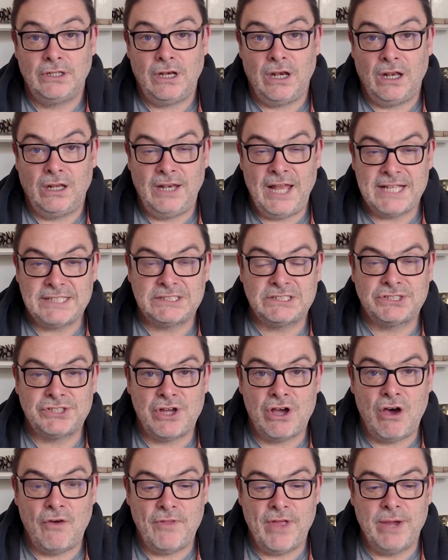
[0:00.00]
Let's
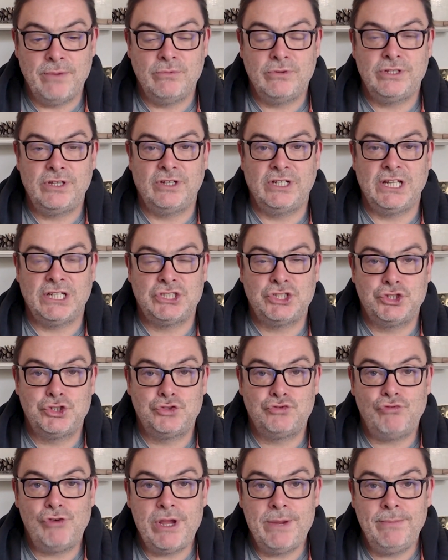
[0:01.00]
start then with an
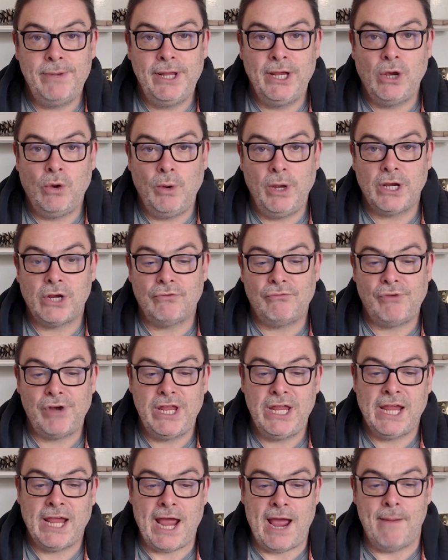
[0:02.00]
extremely quick
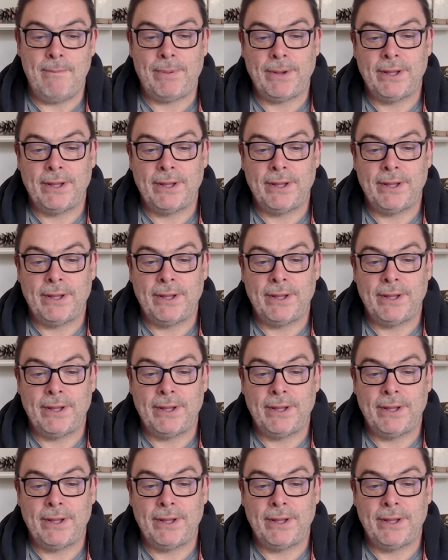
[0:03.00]
recap.